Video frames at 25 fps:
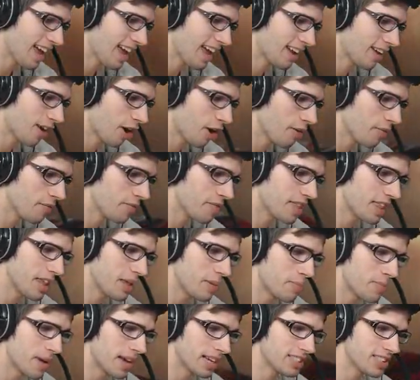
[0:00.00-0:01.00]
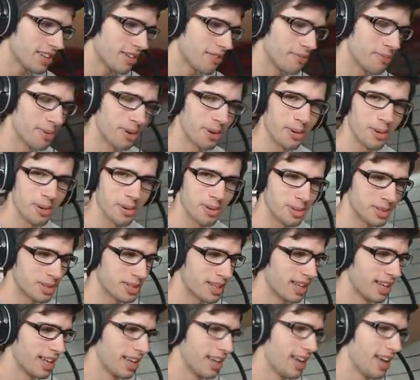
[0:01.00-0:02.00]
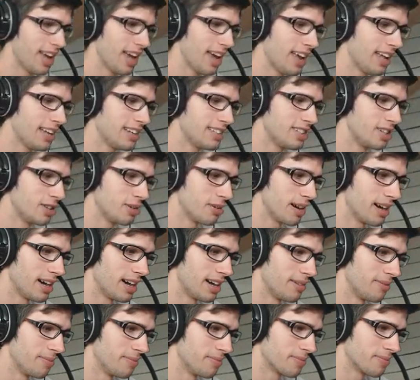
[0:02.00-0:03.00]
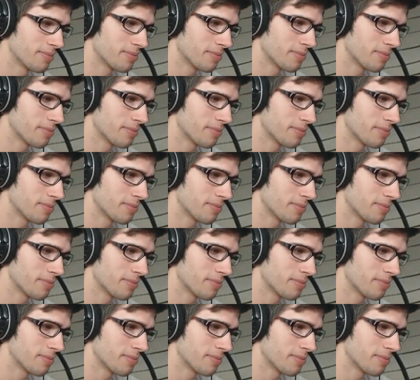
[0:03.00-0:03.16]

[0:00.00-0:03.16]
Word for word: and hope the best of pulls and to um,